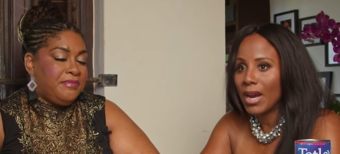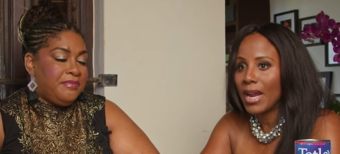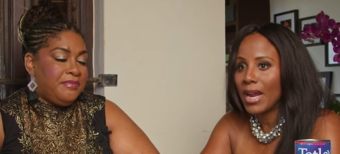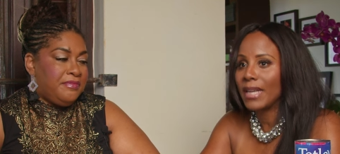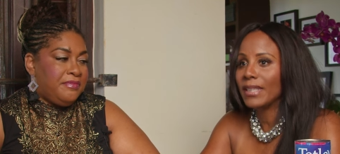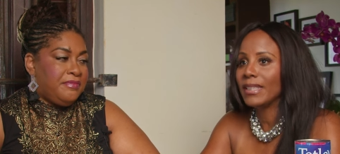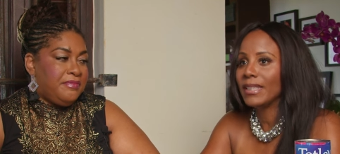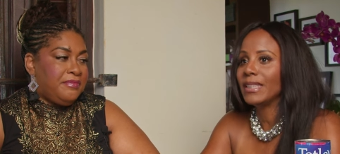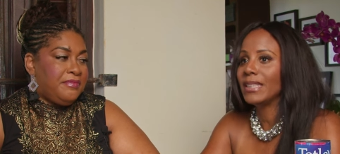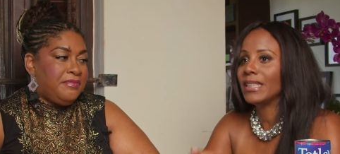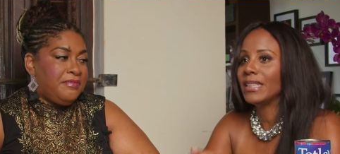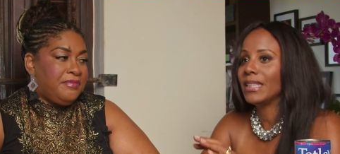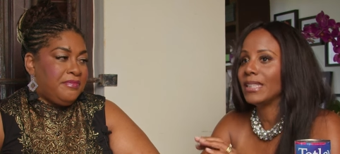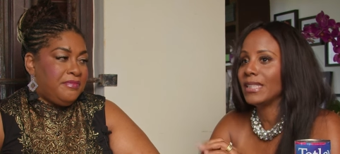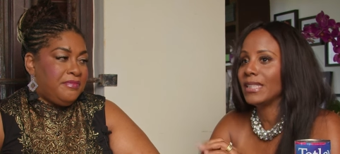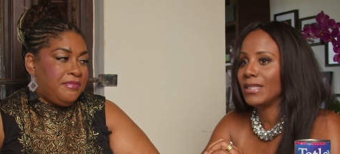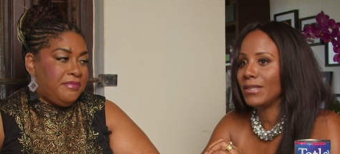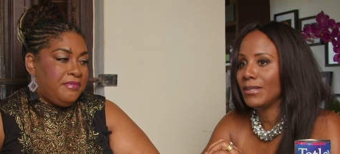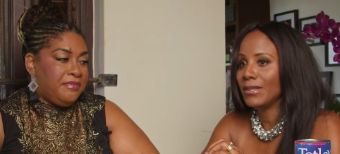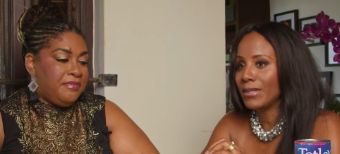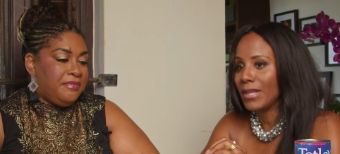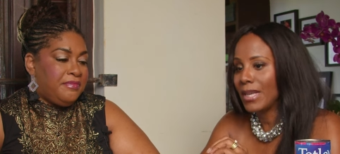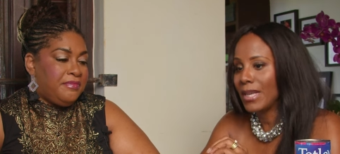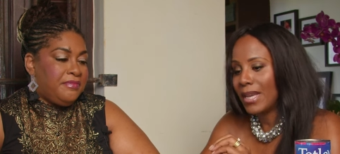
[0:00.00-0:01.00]
Speaker 1: And
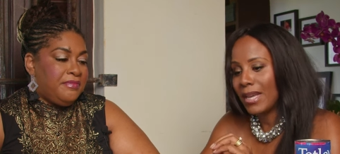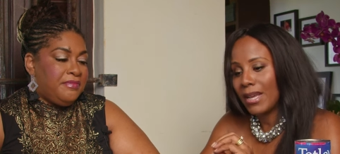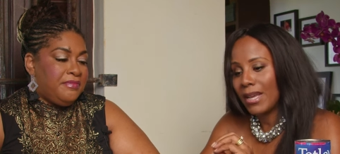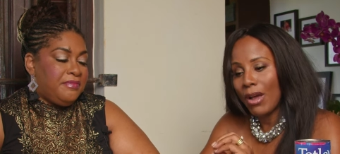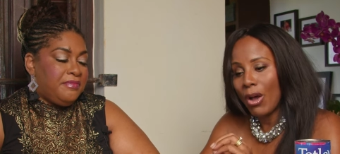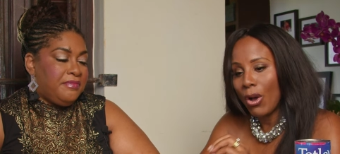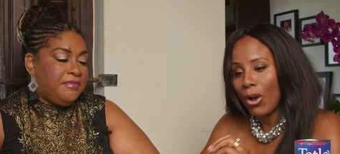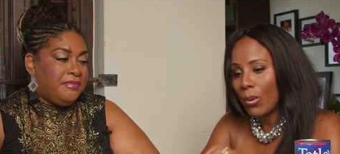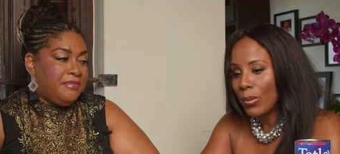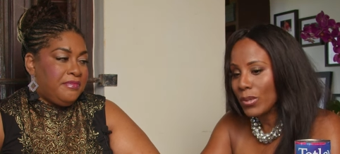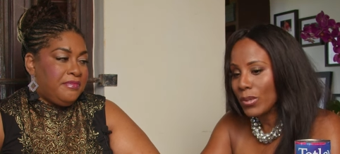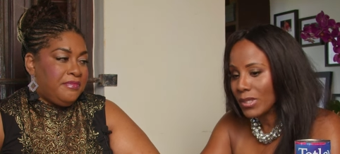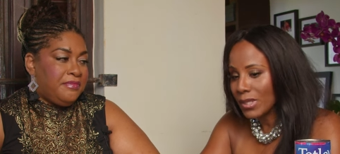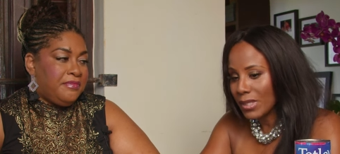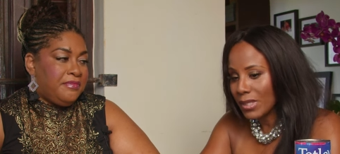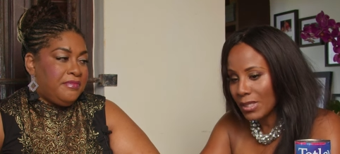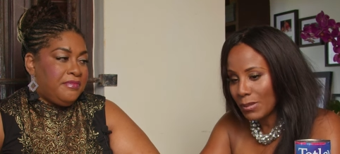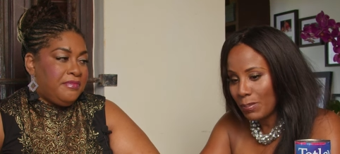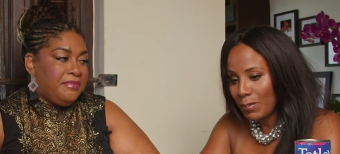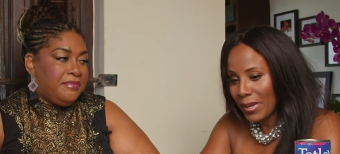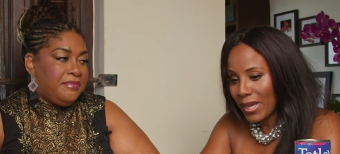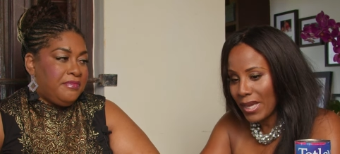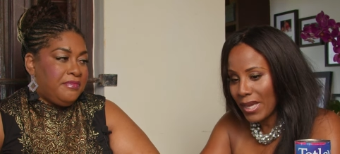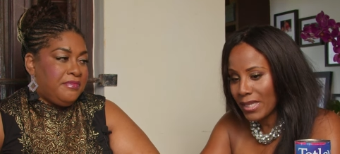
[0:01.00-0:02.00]
it's always a
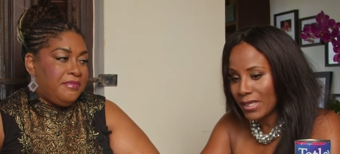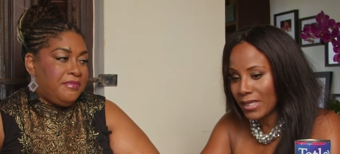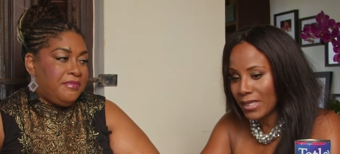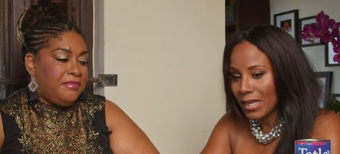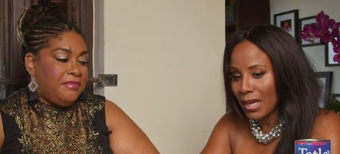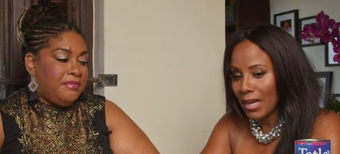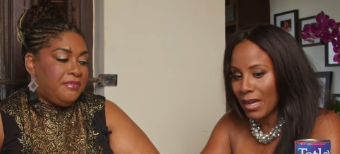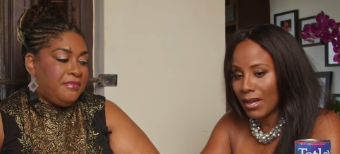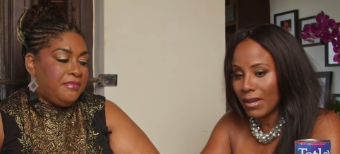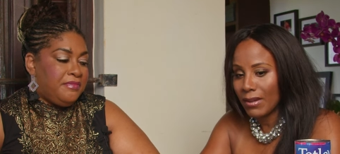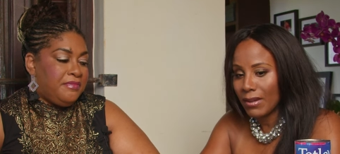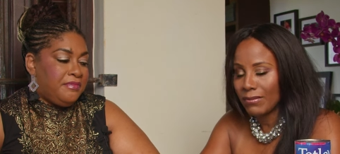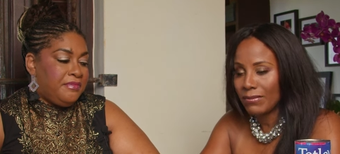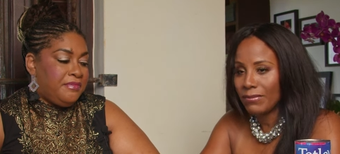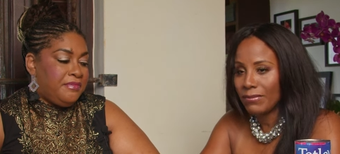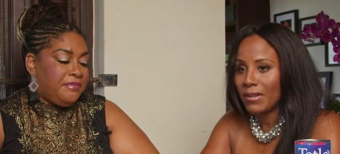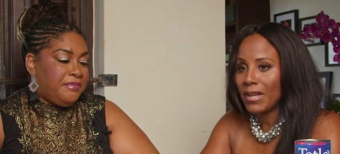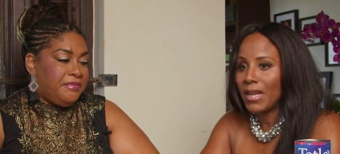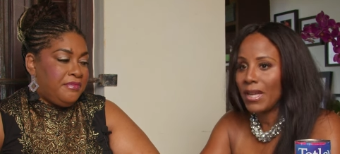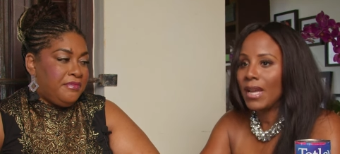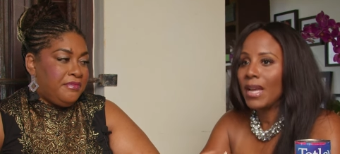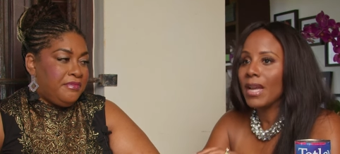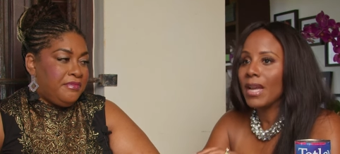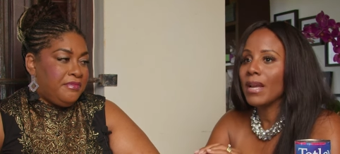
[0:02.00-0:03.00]
space of
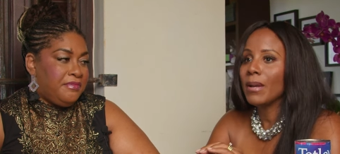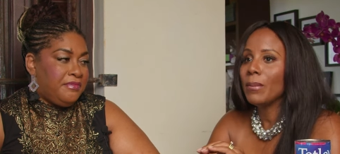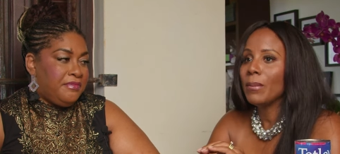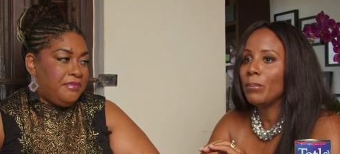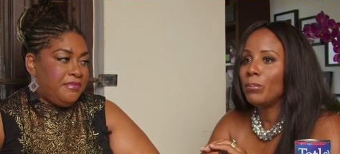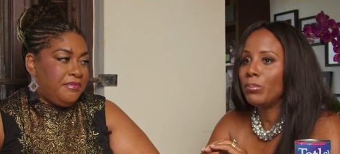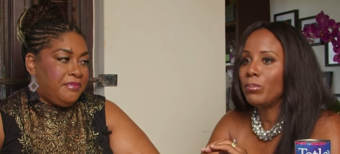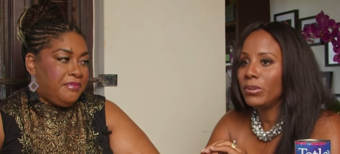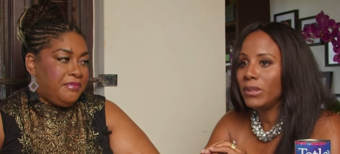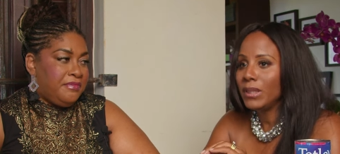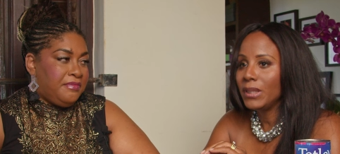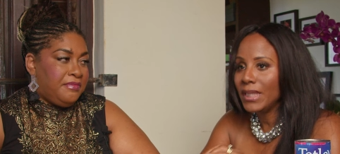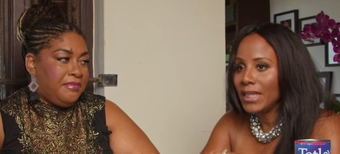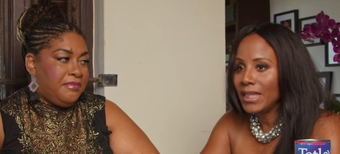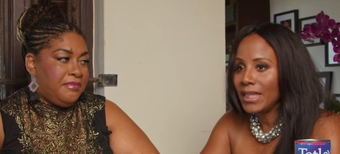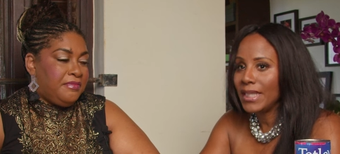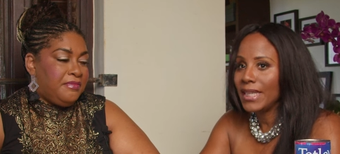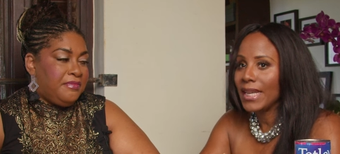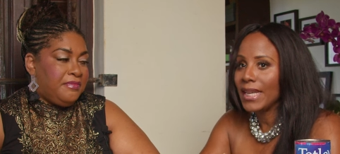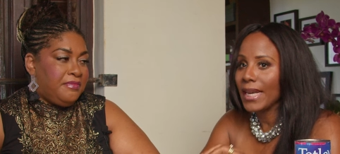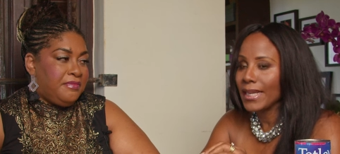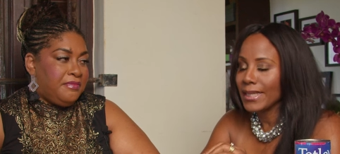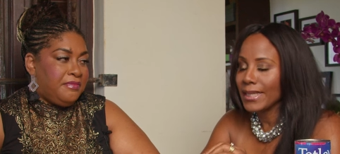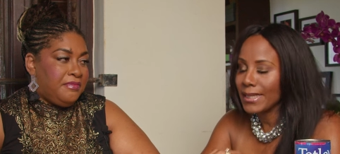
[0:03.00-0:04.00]

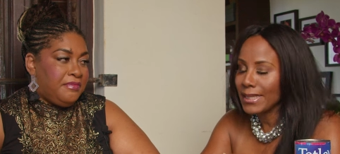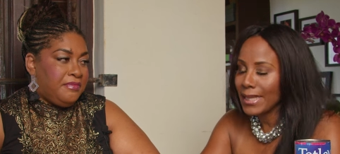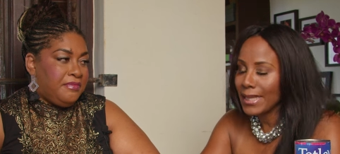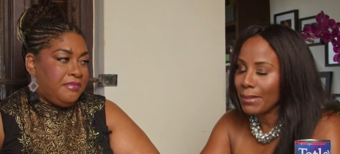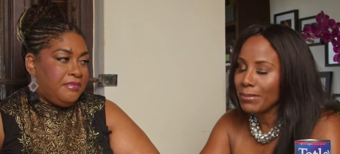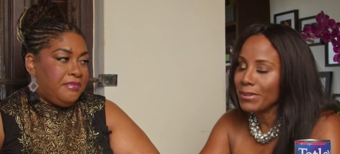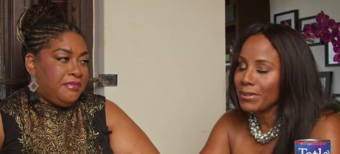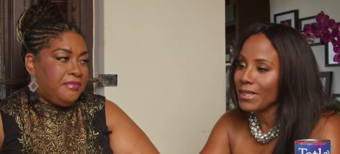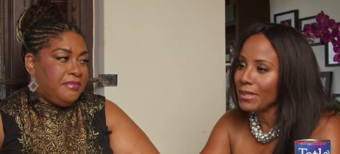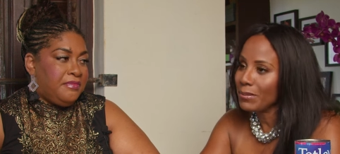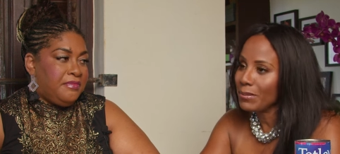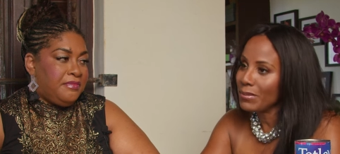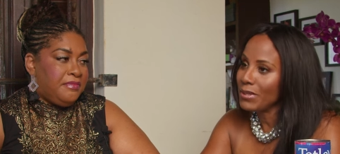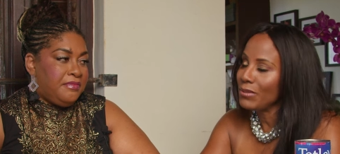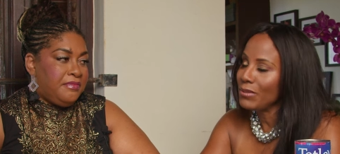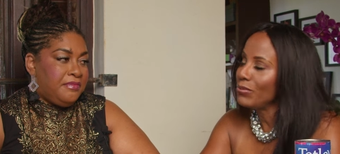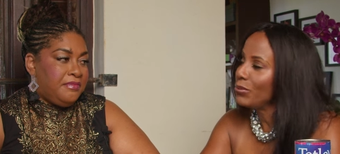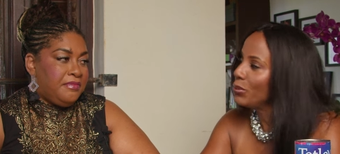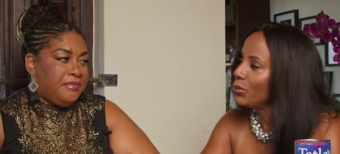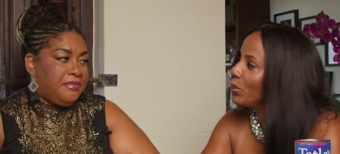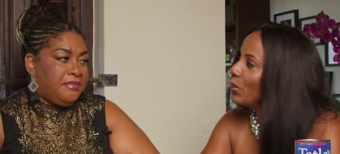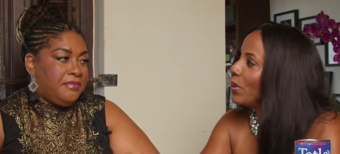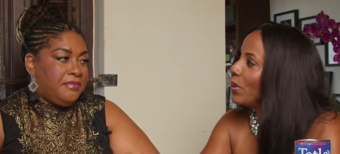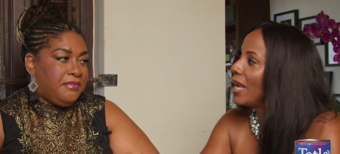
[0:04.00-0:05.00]
completely accepting me
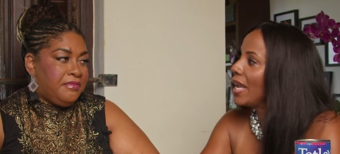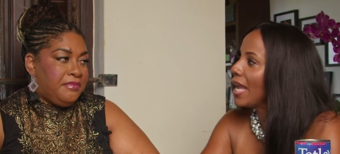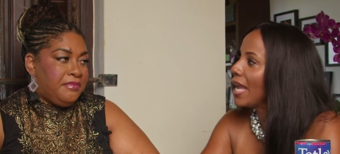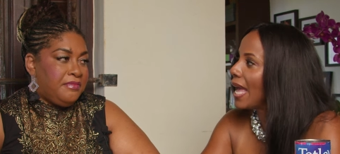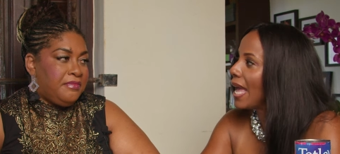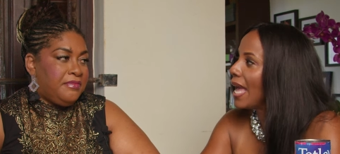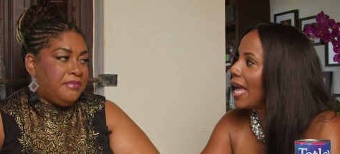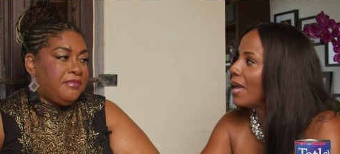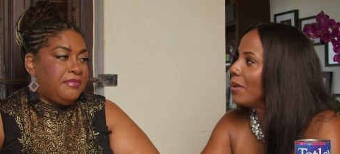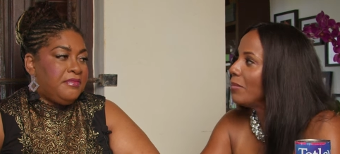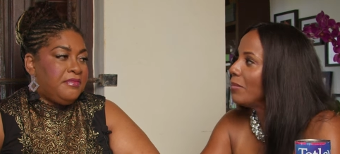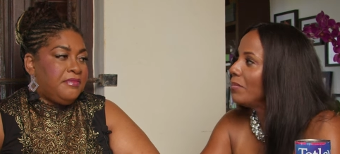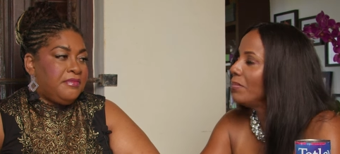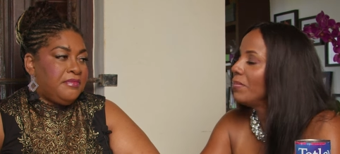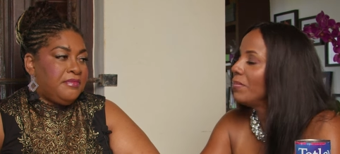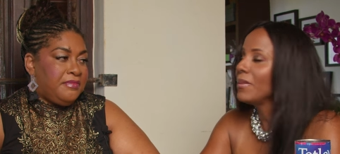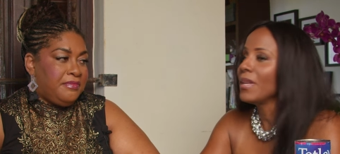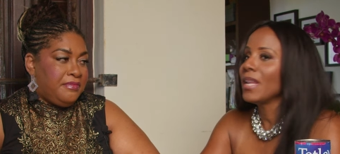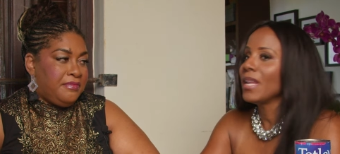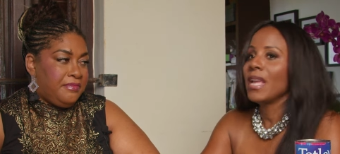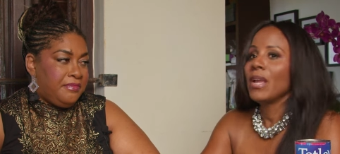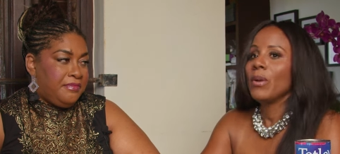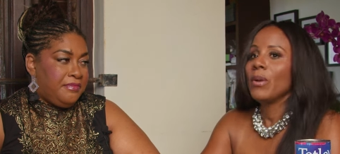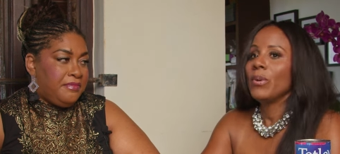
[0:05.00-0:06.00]
for who I am
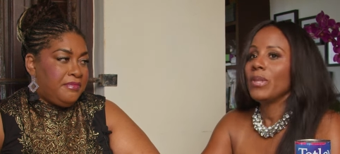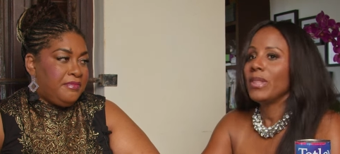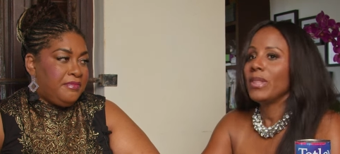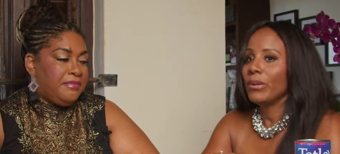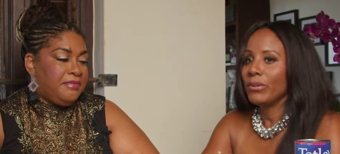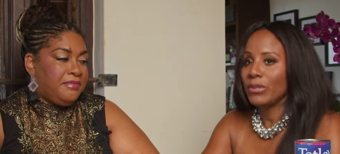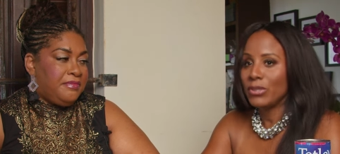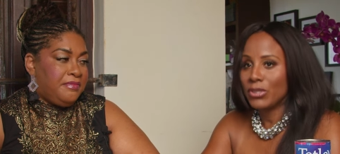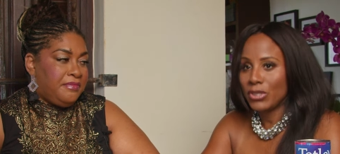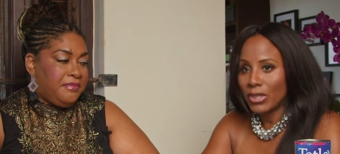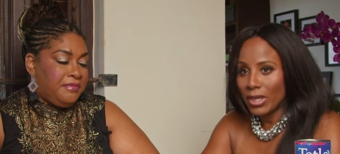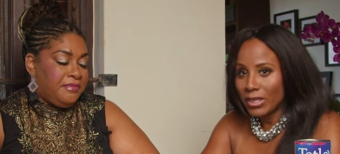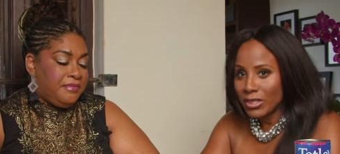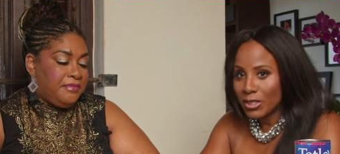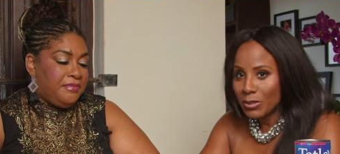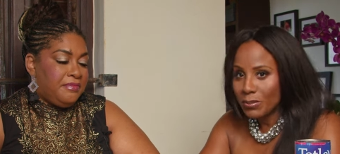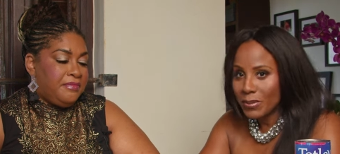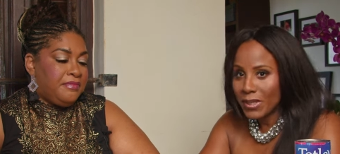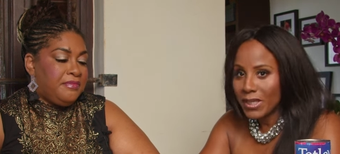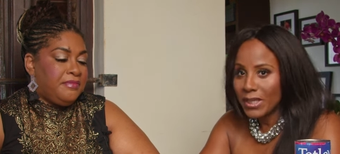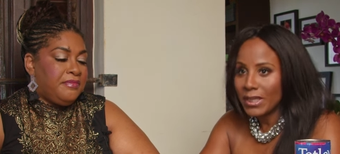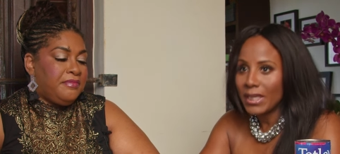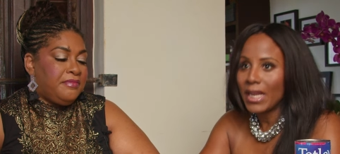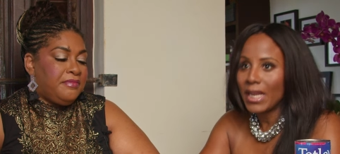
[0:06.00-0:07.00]
without
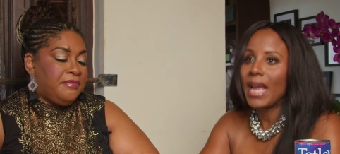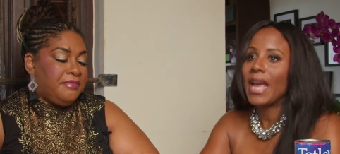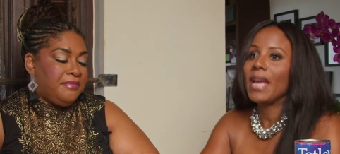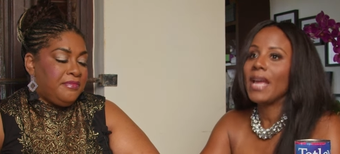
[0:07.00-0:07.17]
judgment,